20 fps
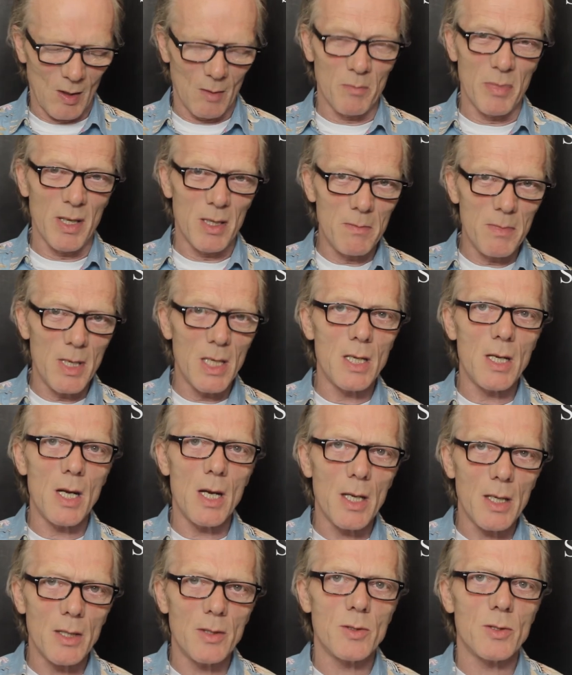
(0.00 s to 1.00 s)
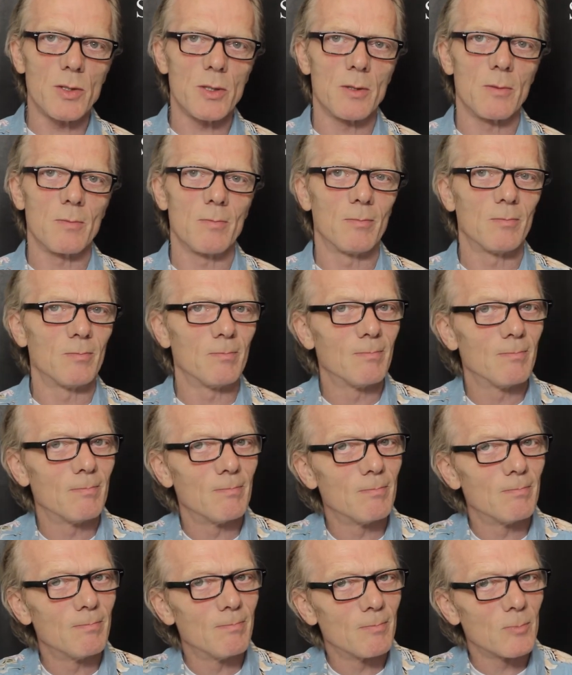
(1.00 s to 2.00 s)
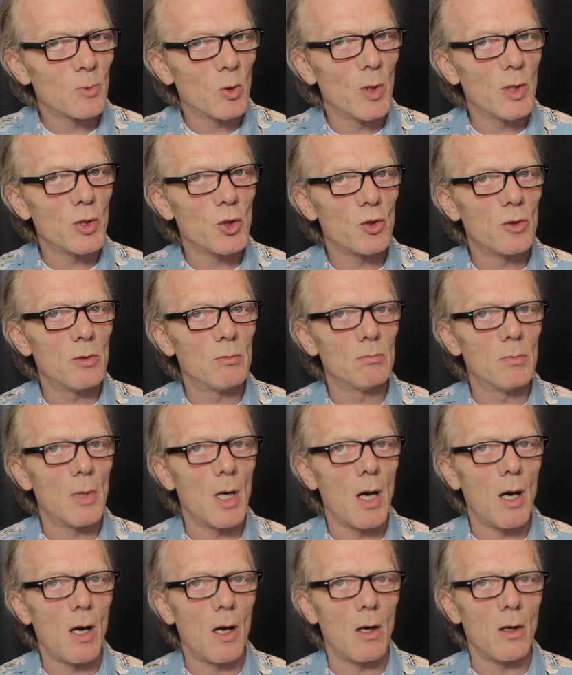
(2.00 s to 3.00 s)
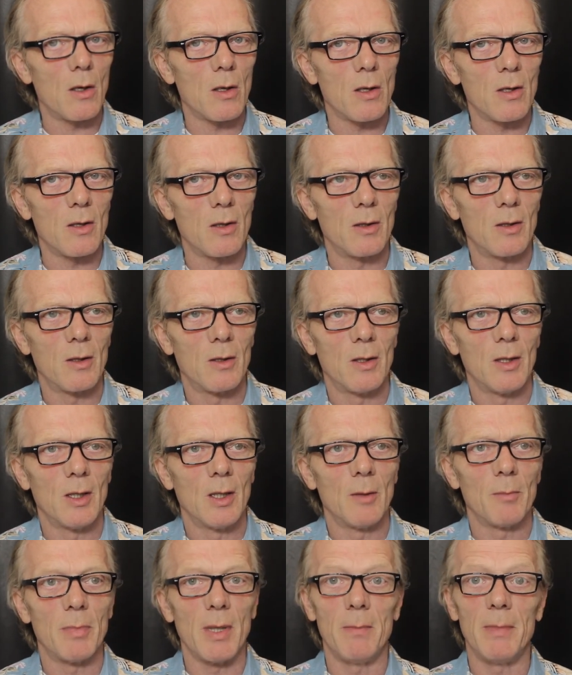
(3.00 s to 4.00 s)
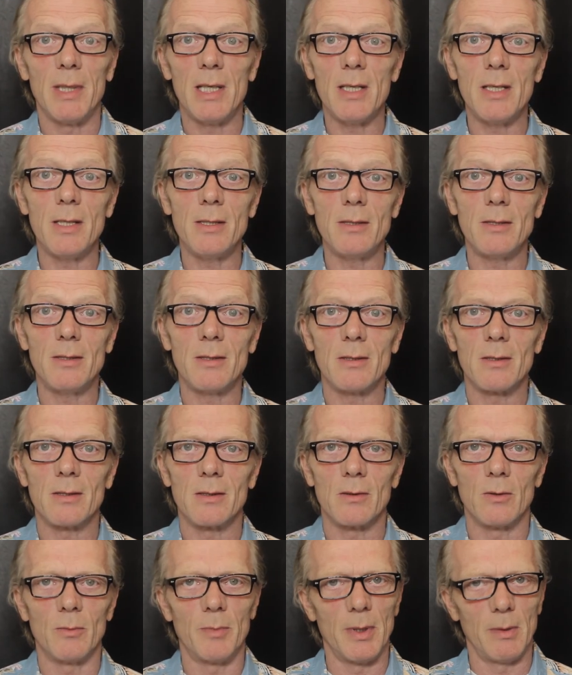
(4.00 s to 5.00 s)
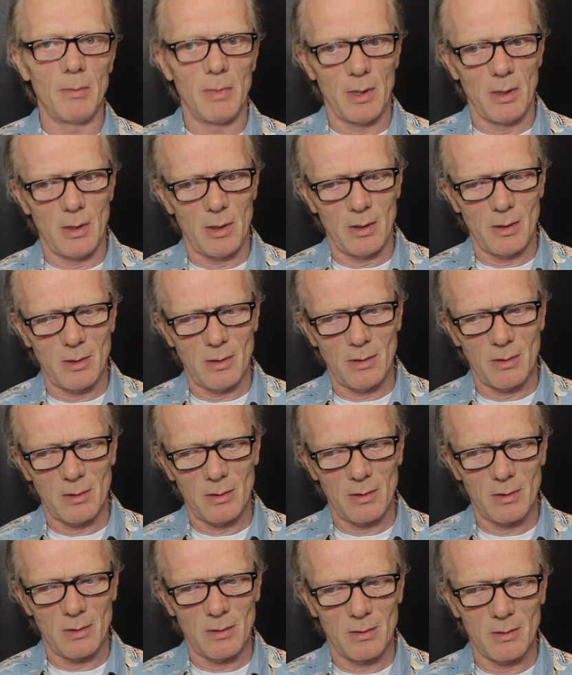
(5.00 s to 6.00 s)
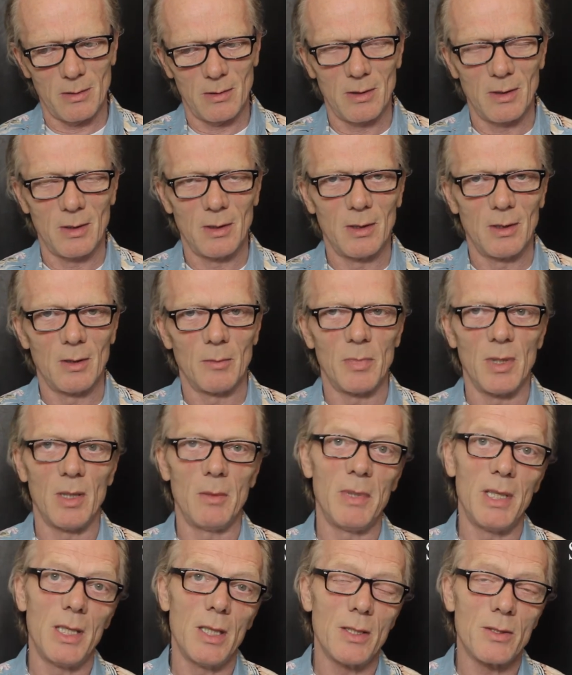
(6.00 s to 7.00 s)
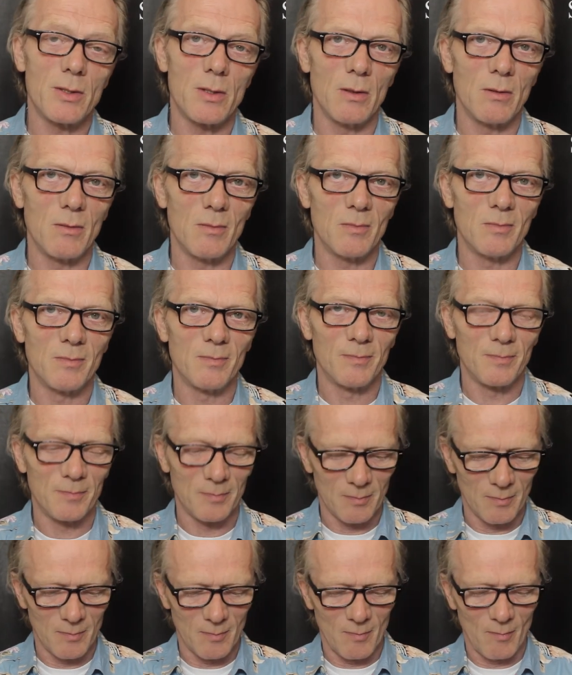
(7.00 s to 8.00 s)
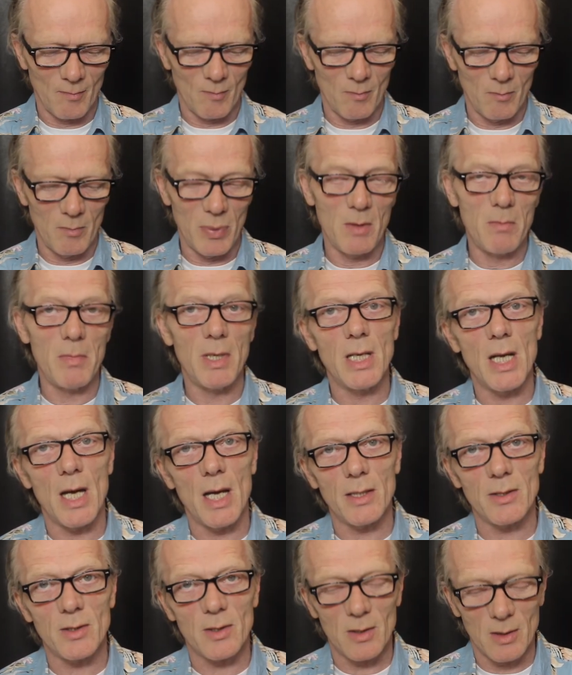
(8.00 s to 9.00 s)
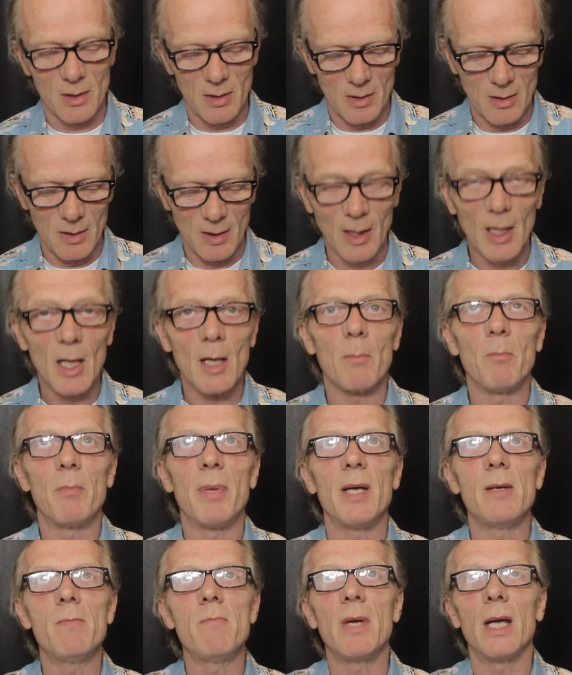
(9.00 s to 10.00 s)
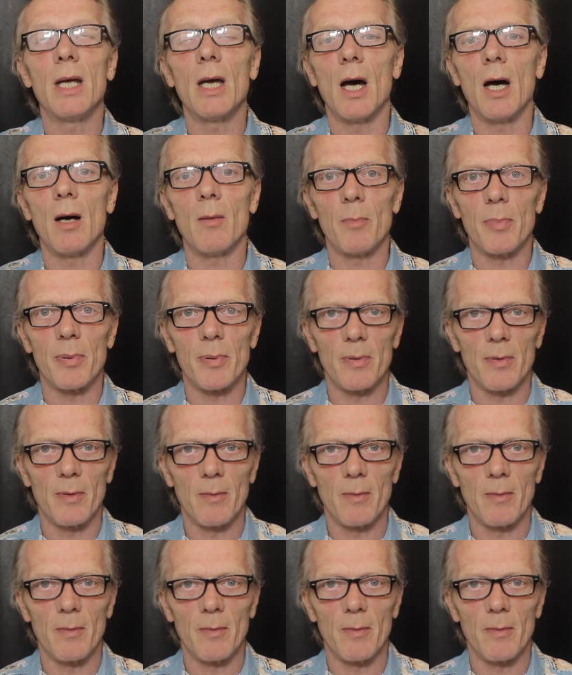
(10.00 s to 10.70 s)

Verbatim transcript: Beamy ears? Question mark. Beamy is or oh, beamy is? Beamy isn't. Beaminess. Beam me up.